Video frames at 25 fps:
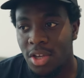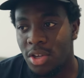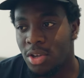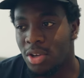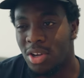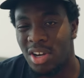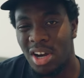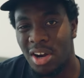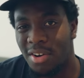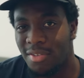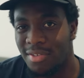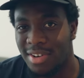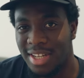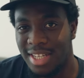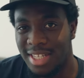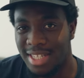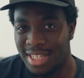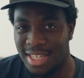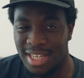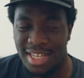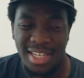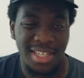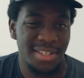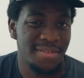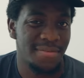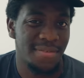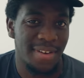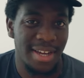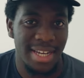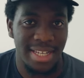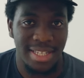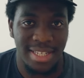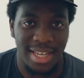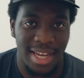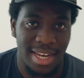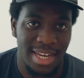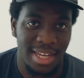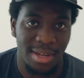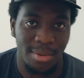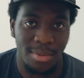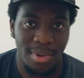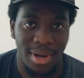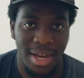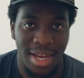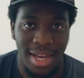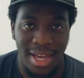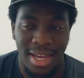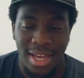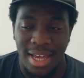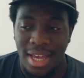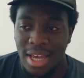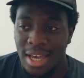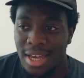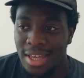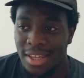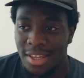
You can't really see his face anywhere.